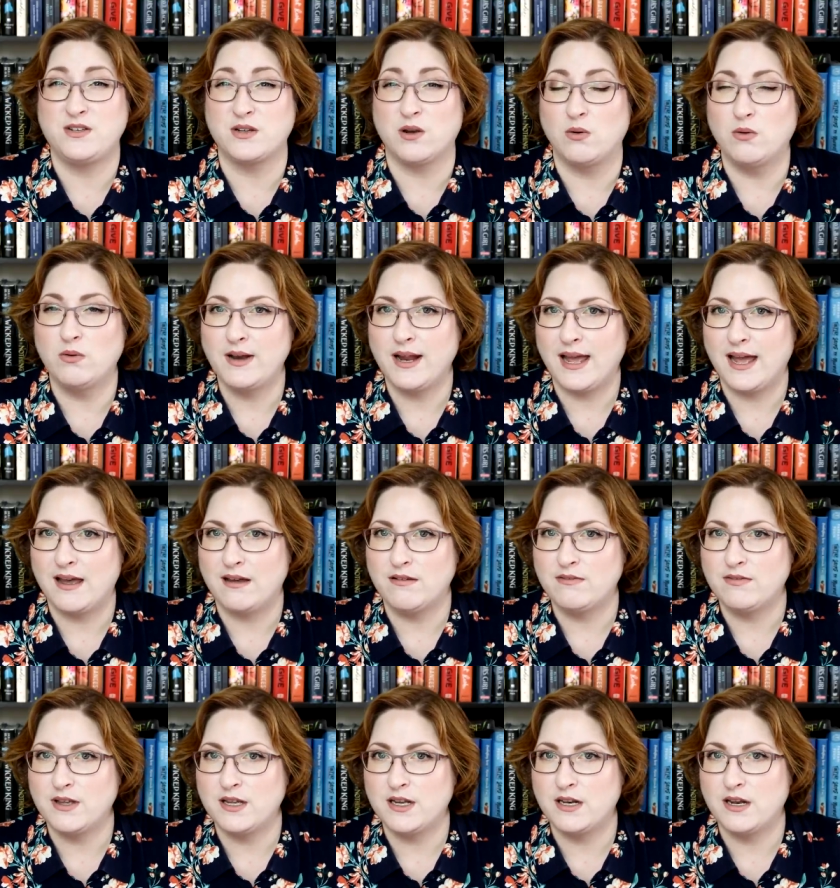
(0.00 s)
don't have
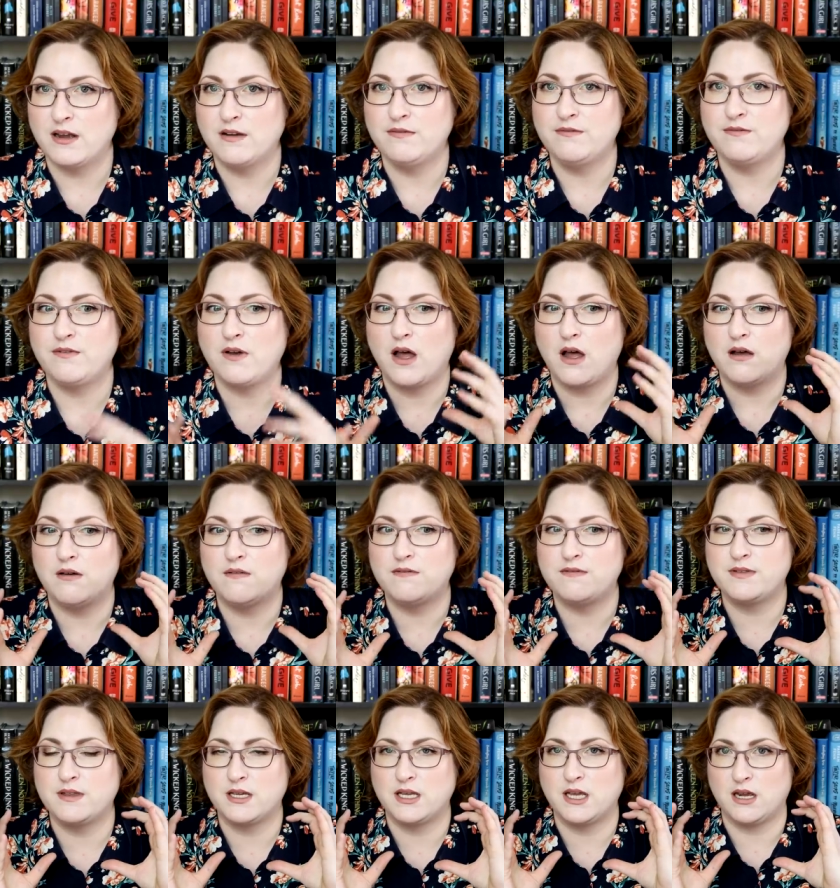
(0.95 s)
enough
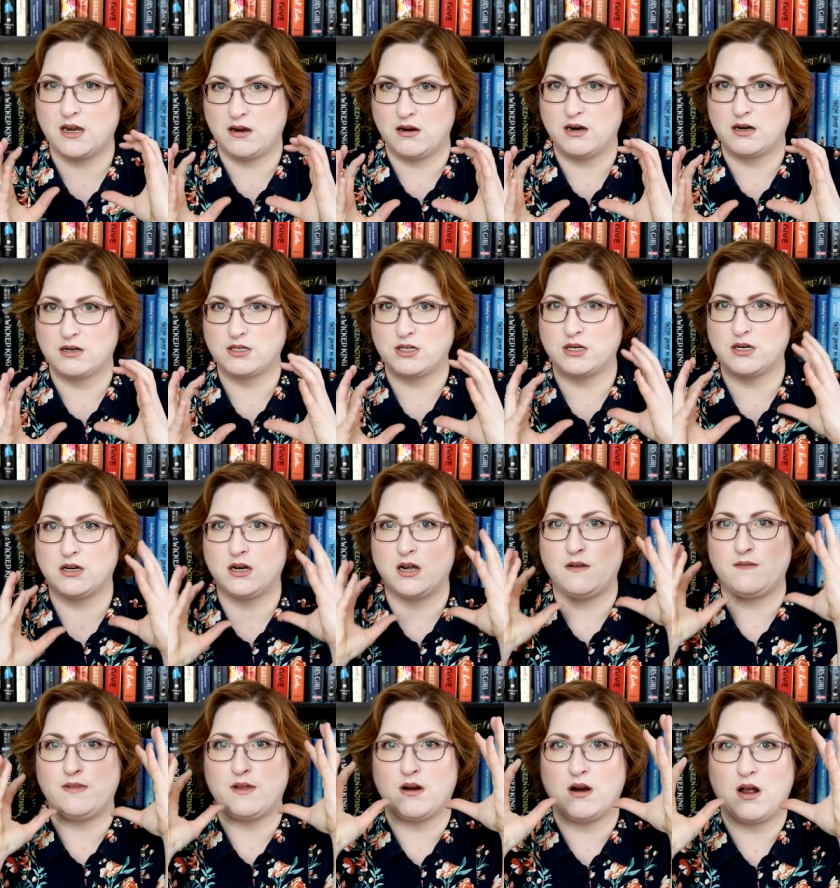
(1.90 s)
of the character,
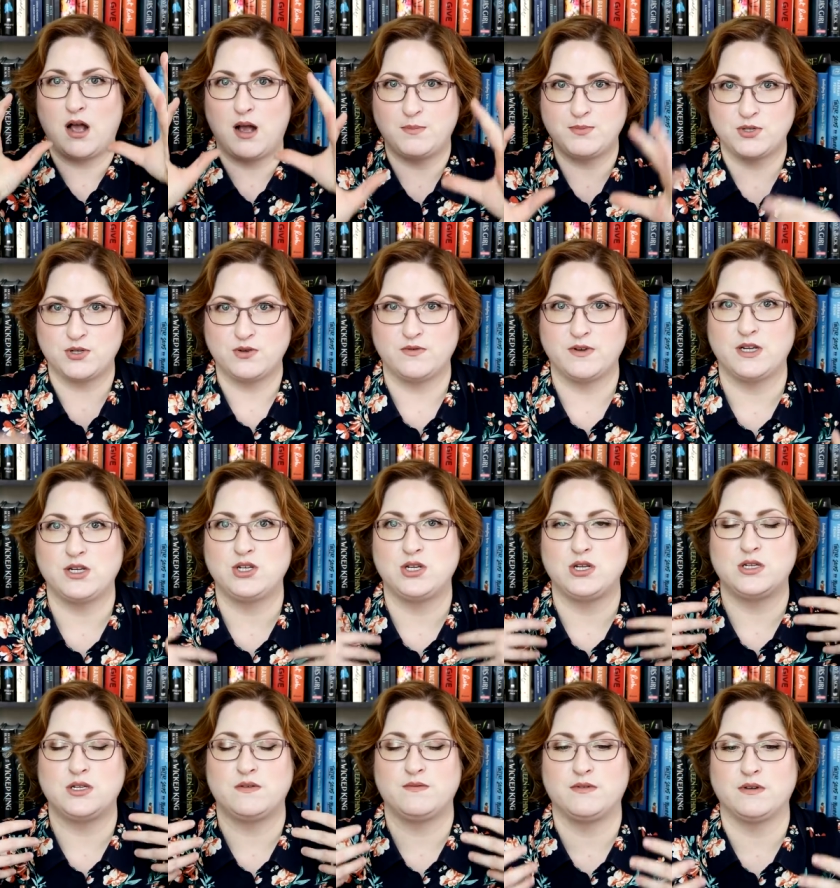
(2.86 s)
of their
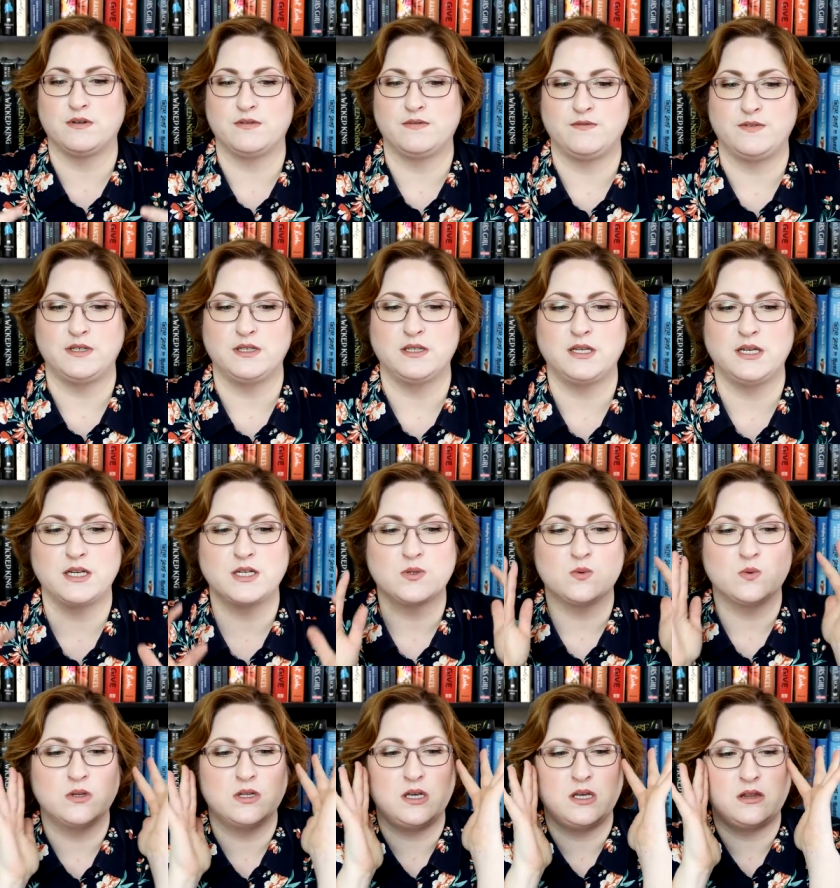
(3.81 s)
observations, of their feelings,
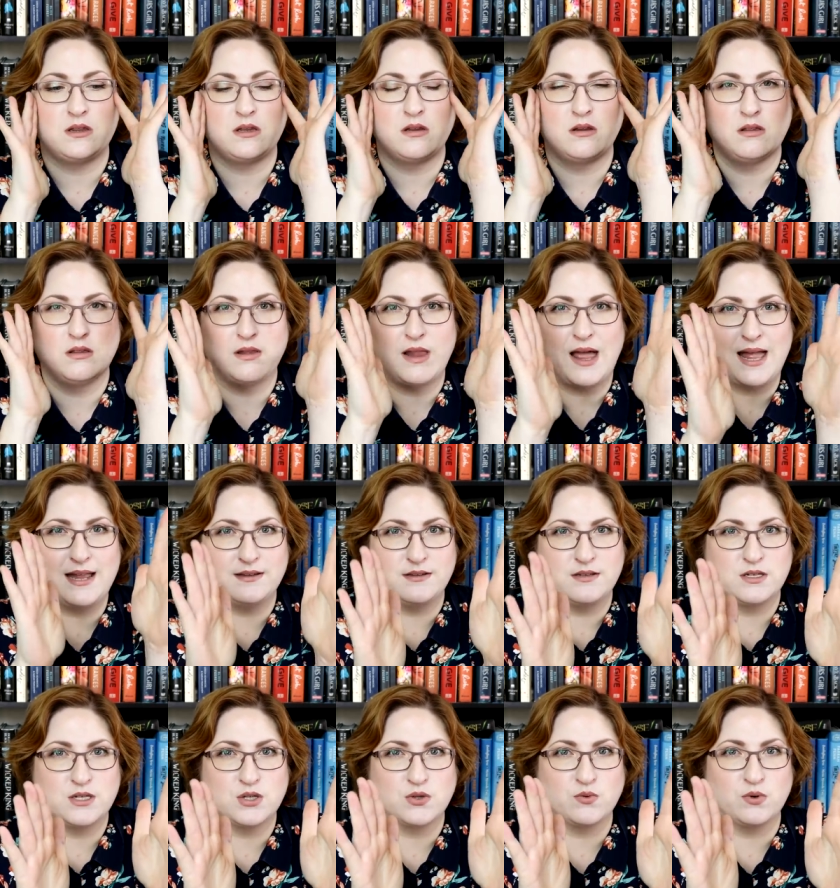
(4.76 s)
really the
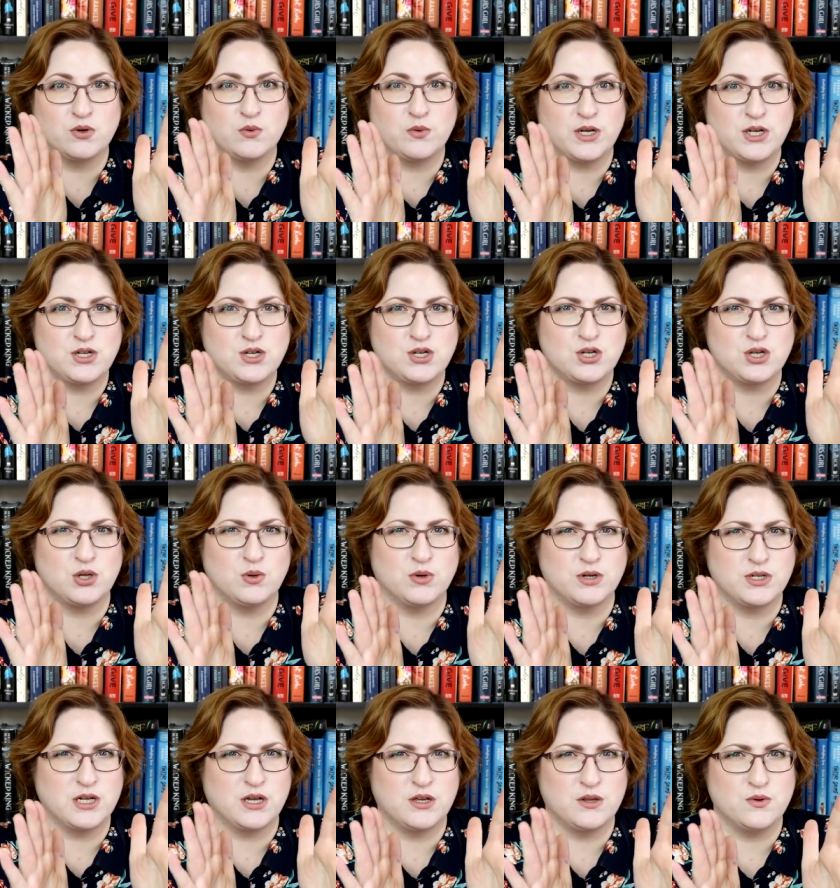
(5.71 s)
lens through which you are
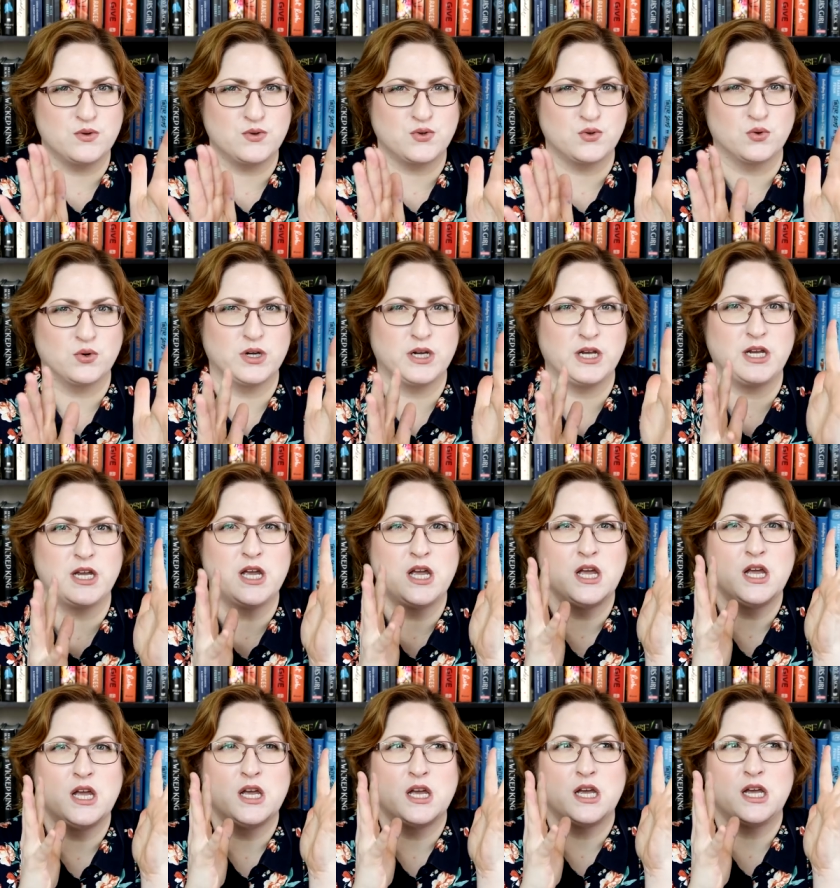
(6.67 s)
telling the story.
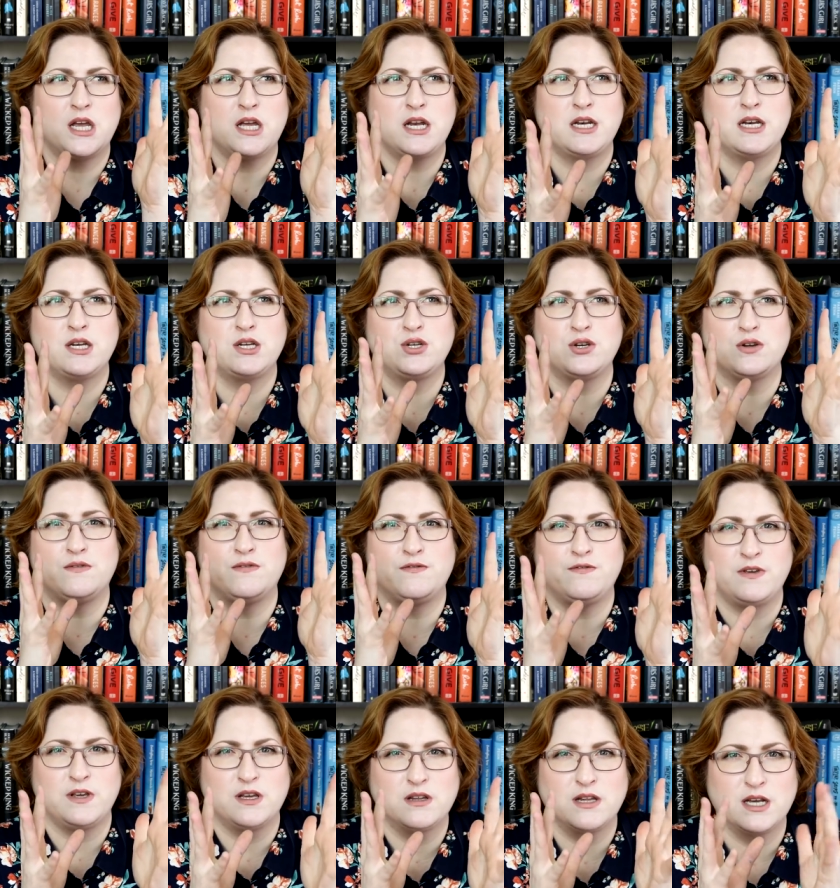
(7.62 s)
It should
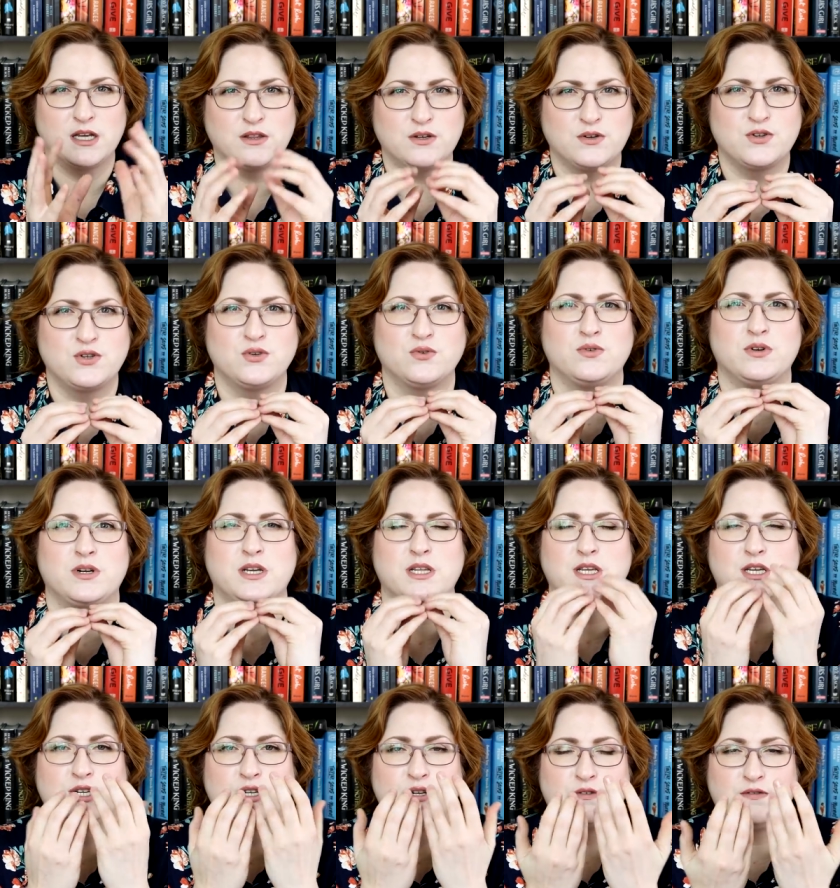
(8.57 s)
feel like their story,
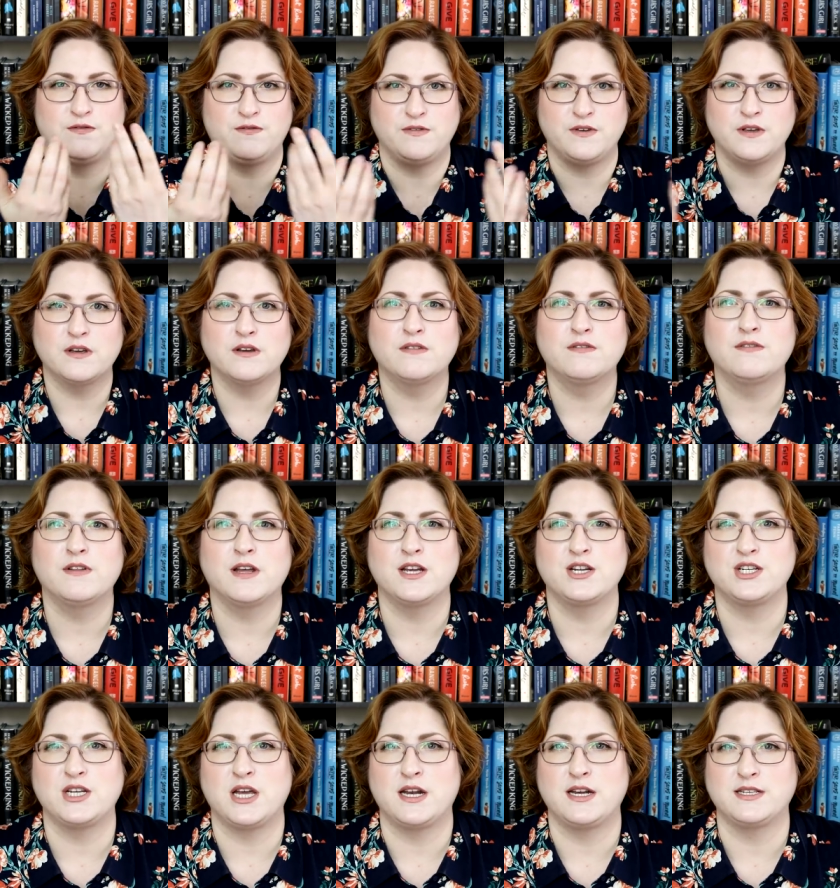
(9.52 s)
they should feel
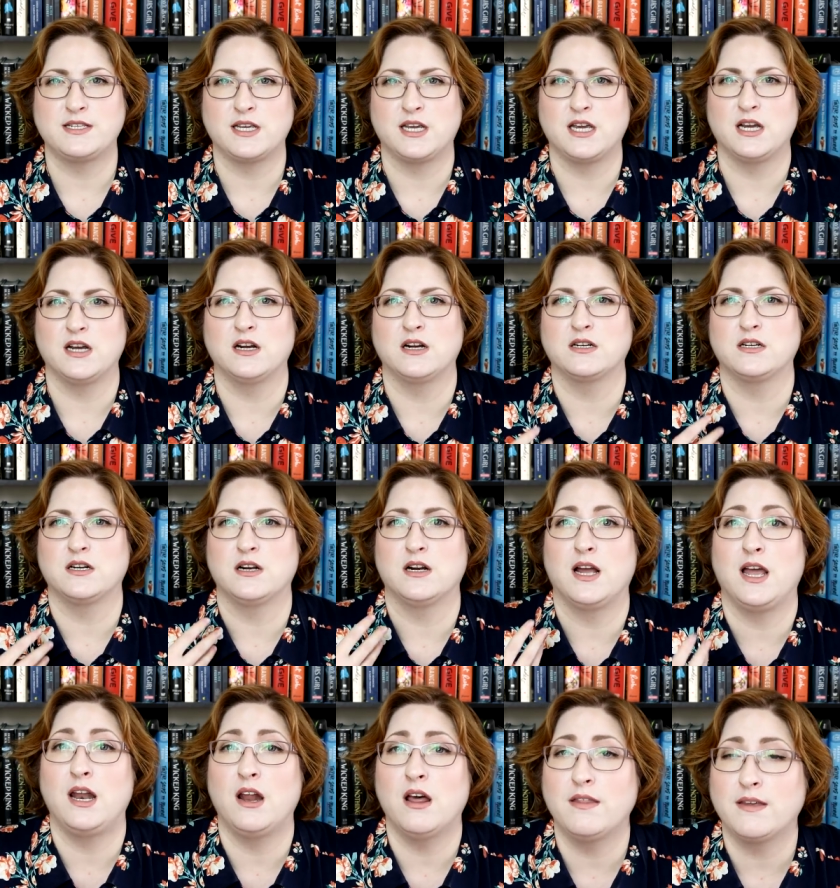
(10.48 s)
fleshed out as a character,
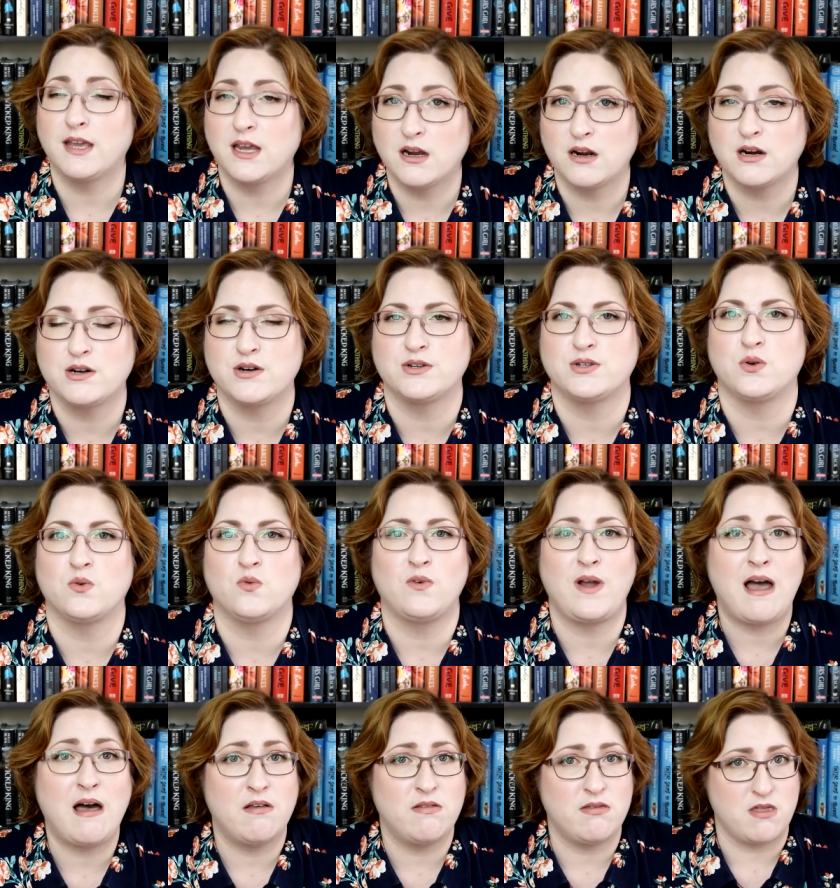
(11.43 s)
and all the characters
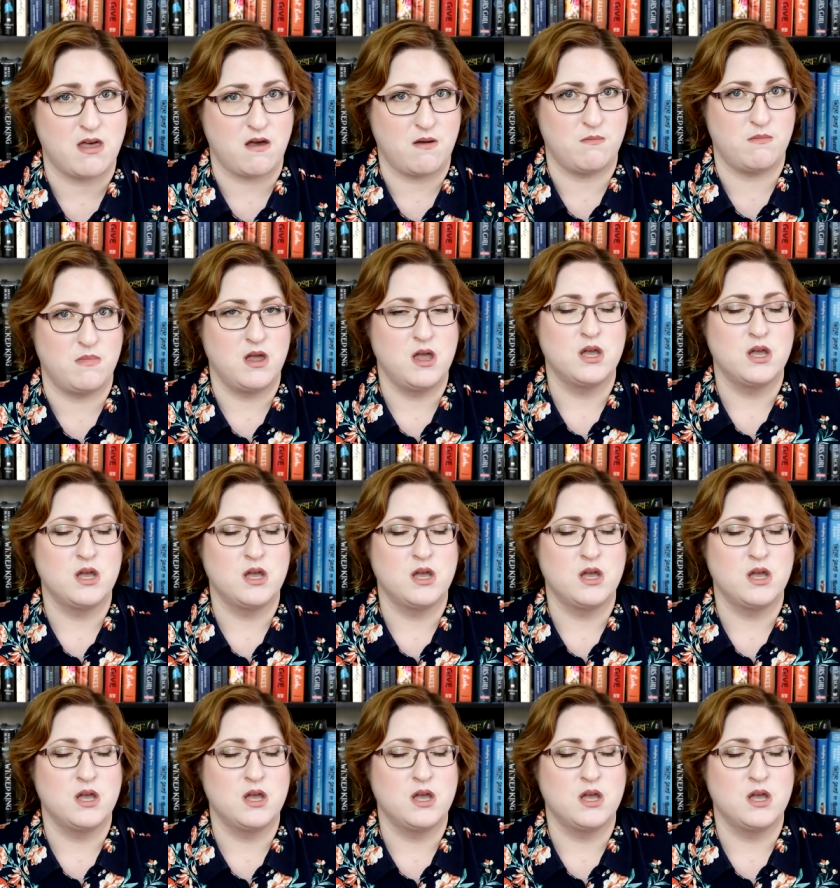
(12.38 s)
around them